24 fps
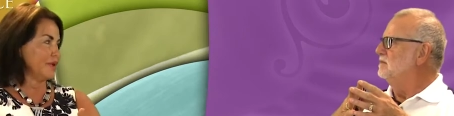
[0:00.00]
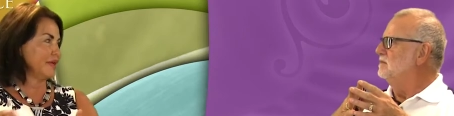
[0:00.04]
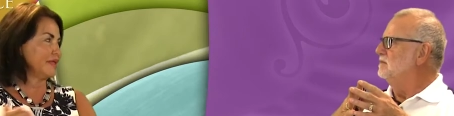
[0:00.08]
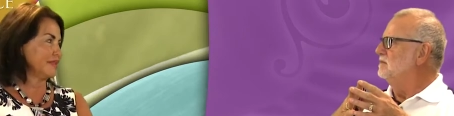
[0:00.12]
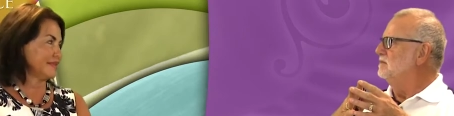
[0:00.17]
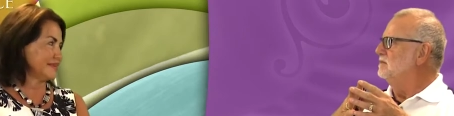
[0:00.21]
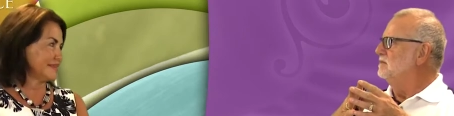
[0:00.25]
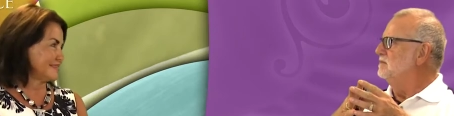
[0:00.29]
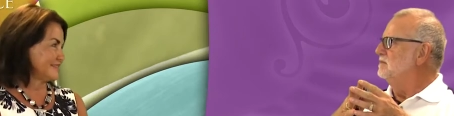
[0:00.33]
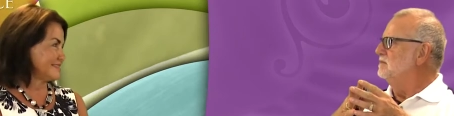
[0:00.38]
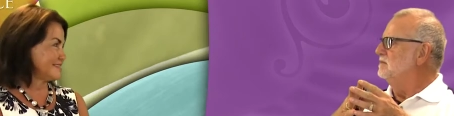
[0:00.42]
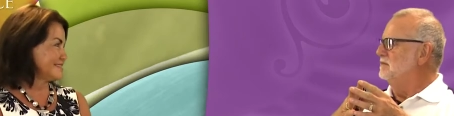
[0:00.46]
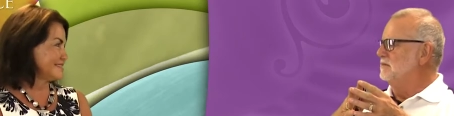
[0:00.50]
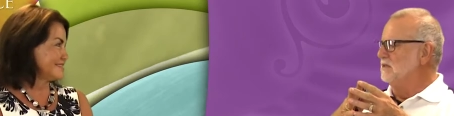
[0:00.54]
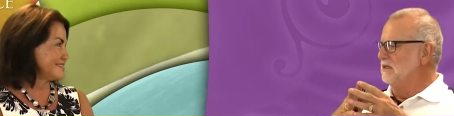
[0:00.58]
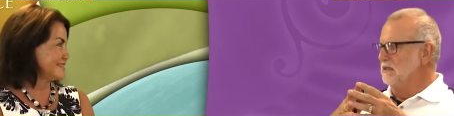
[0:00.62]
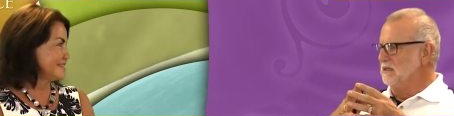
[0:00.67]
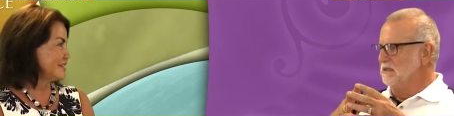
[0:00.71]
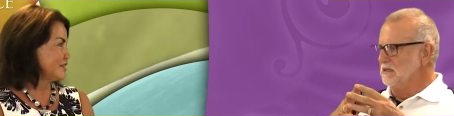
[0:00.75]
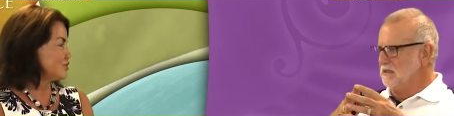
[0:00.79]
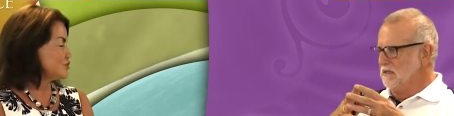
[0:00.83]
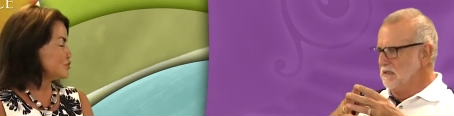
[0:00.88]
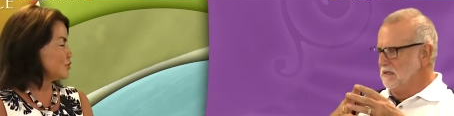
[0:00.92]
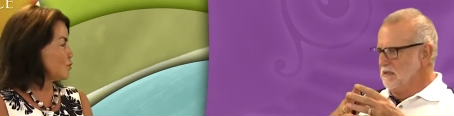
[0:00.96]
Speaker 1: pellets.
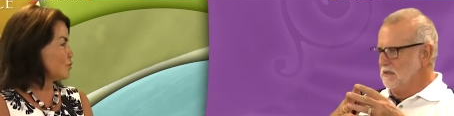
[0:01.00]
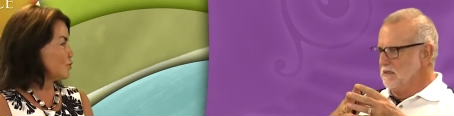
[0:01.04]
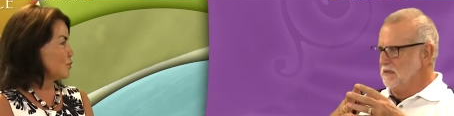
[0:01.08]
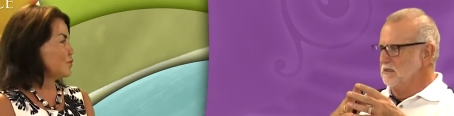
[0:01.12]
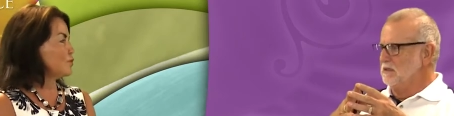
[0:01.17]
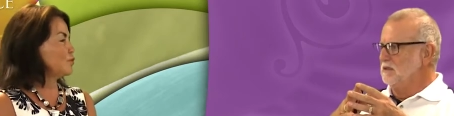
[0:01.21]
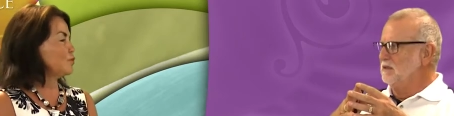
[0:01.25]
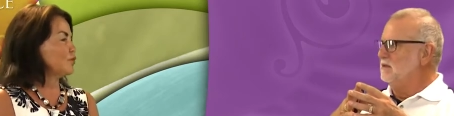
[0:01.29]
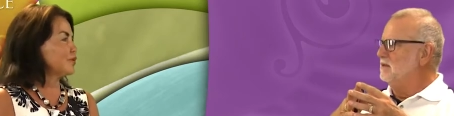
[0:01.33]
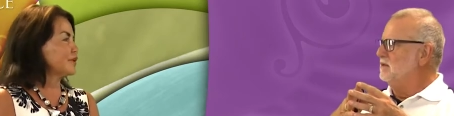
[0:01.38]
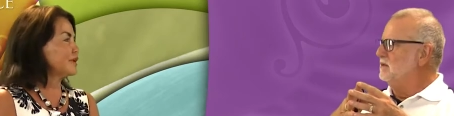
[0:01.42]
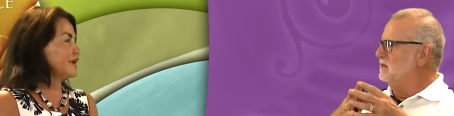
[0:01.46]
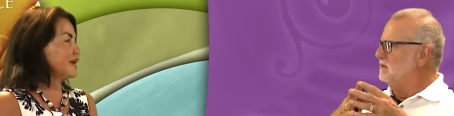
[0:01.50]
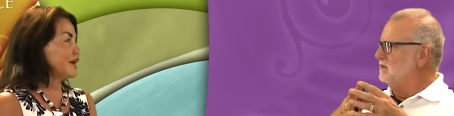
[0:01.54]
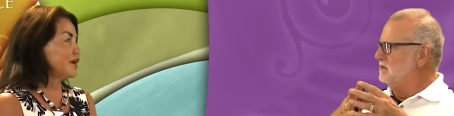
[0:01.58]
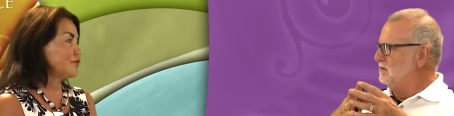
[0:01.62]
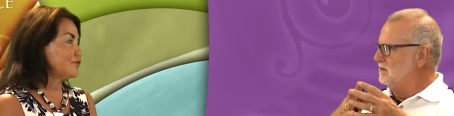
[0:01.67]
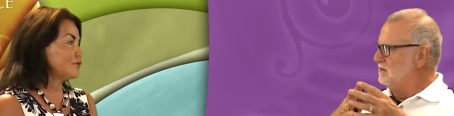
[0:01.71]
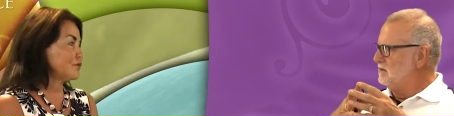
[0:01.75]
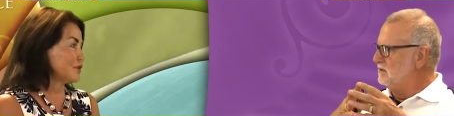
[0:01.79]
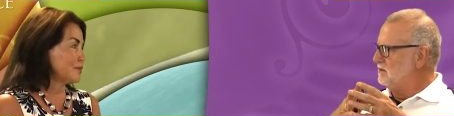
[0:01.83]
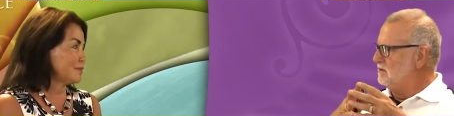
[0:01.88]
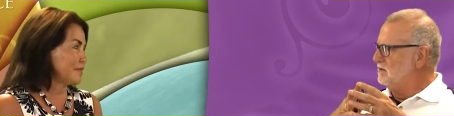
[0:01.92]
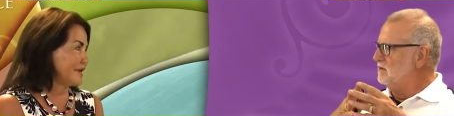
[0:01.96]
So we're
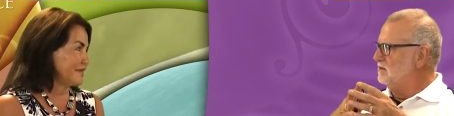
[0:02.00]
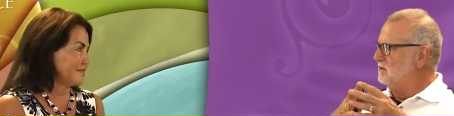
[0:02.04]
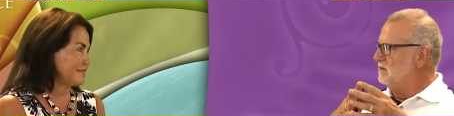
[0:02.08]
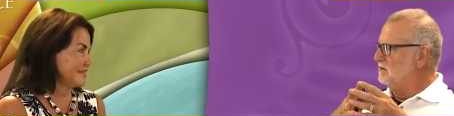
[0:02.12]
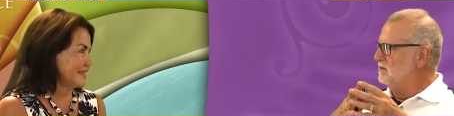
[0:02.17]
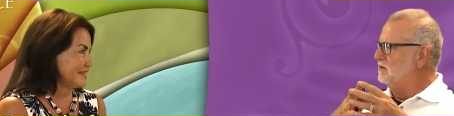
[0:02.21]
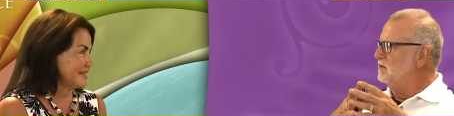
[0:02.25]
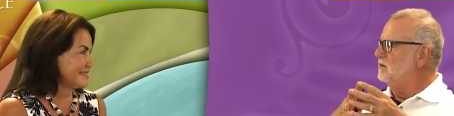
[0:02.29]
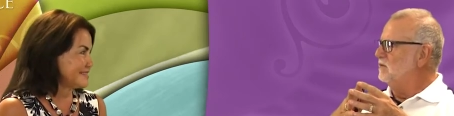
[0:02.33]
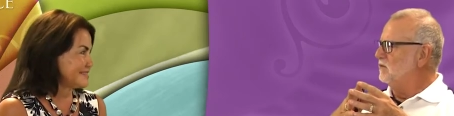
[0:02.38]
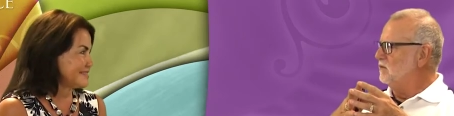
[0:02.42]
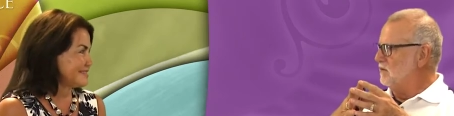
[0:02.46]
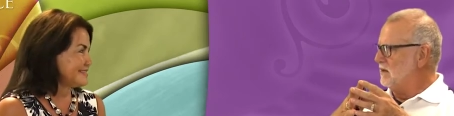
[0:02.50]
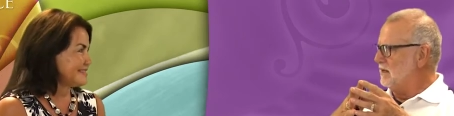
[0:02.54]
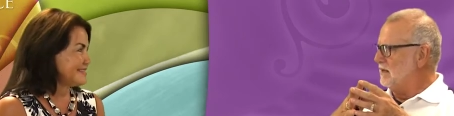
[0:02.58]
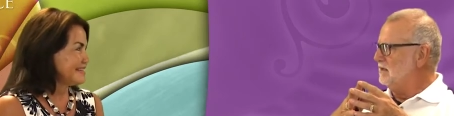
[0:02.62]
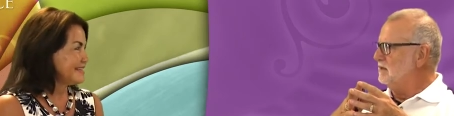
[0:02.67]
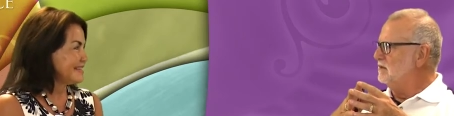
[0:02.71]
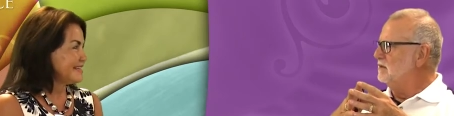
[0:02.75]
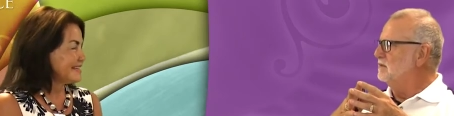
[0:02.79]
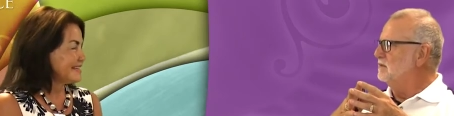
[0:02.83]
careful about this. Right.